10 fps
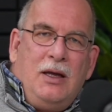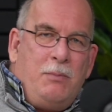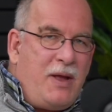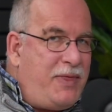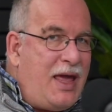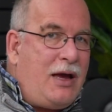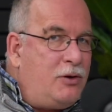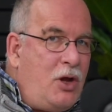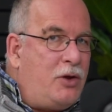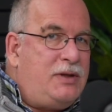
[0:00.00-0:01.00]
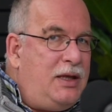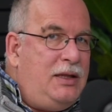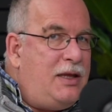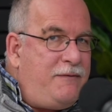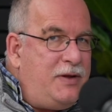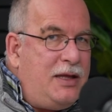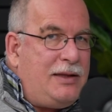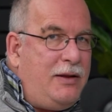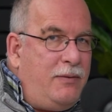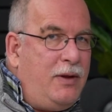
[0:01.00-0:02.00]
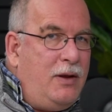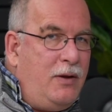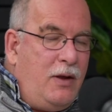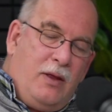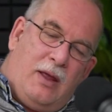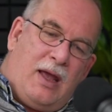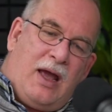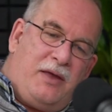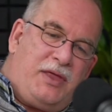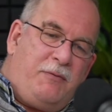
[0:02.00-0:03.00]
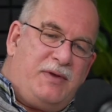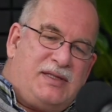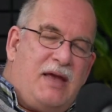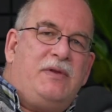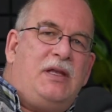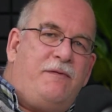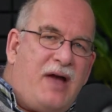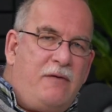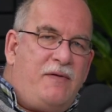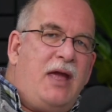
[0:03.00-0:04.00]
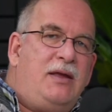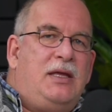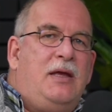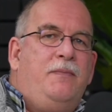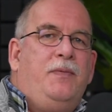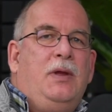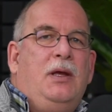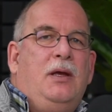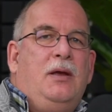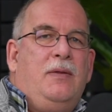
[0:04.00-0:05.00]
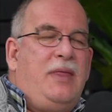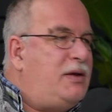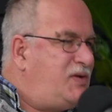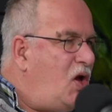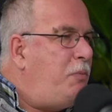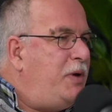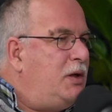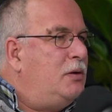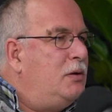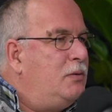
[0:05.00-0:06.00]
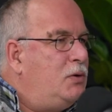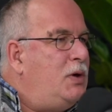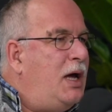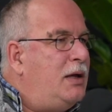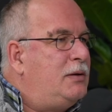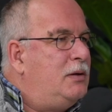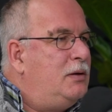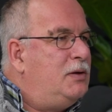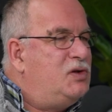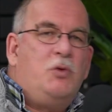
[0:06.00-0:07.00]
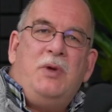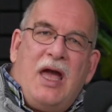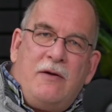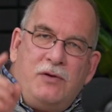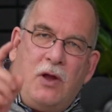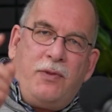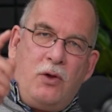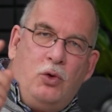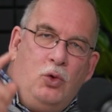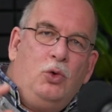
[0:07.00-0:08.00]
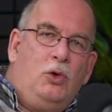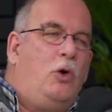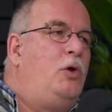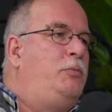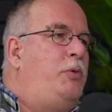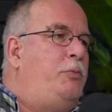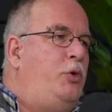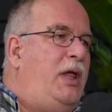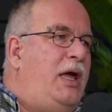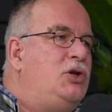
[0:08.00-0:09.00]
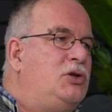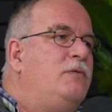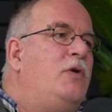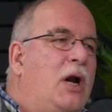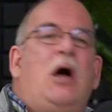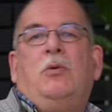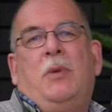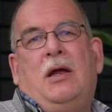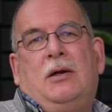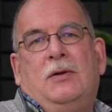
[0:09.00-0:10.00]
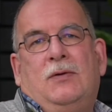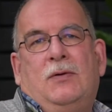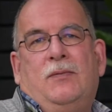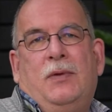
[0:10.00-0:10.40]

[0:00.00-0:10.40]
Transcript: but they are not indefinitely. I think with 75, 80, they are stopping to garden. So we have not the whole old population for our market.